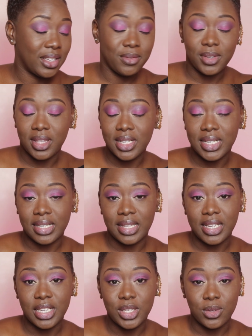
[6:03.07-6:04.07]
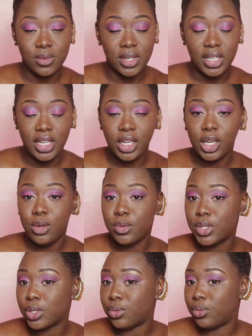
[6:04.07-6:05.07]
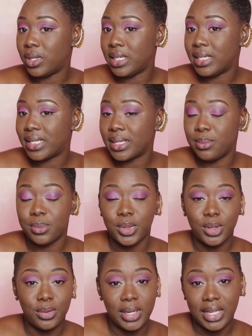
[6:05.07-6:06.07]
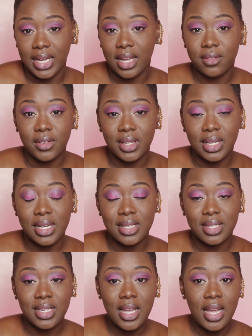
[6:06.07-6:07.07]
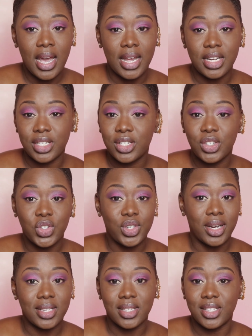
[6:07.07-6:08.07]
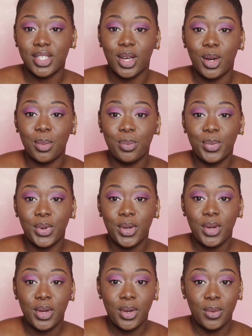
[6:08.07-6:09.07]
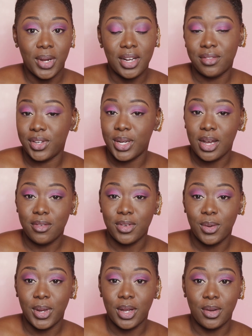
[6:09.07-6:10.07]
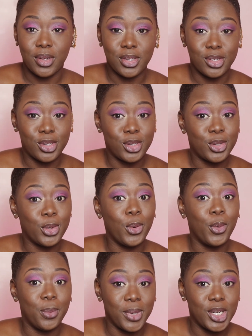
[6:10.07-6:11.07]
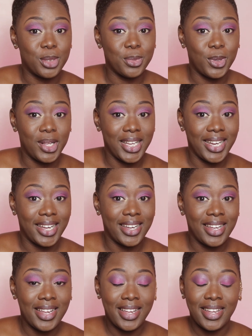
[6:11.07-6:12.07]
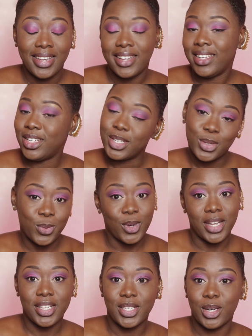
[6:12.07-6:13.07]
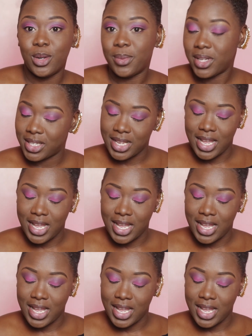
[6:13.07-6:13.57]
love with it. I think it's really cute, really simple, really effortless, and it just dresses up whatever you have going on so much more. Like, you just walk into a room and it's